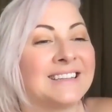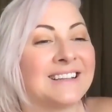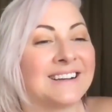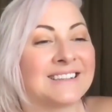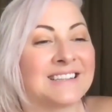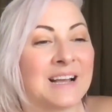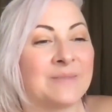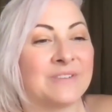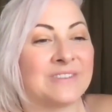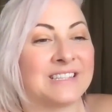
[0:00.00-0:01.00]
Long time
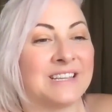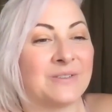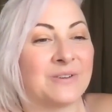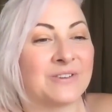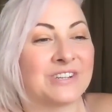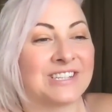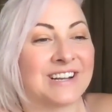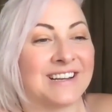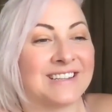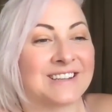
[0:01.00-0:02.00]
no see, you gorgeous
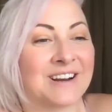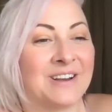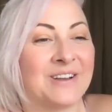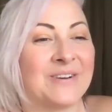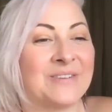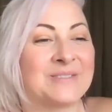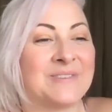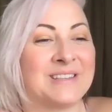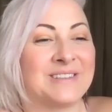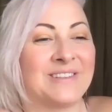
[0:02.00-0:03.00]
shining star. You always
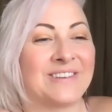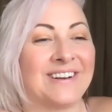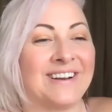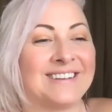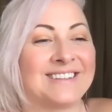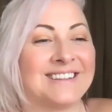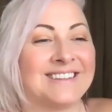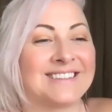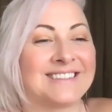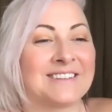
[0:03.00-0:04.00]
makes me
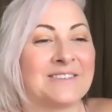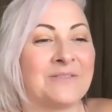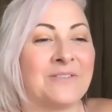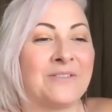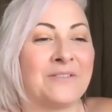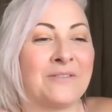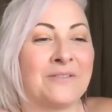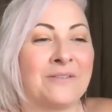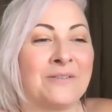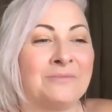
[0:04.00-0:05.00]
precious.
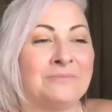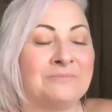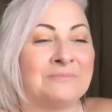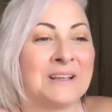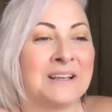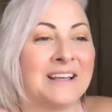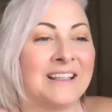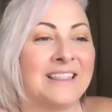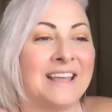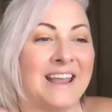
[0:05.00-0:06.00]
Aw,
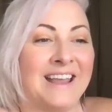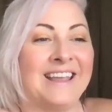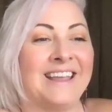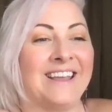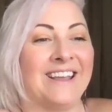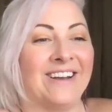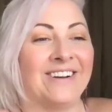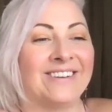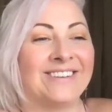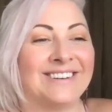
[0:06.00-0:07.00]
thank you.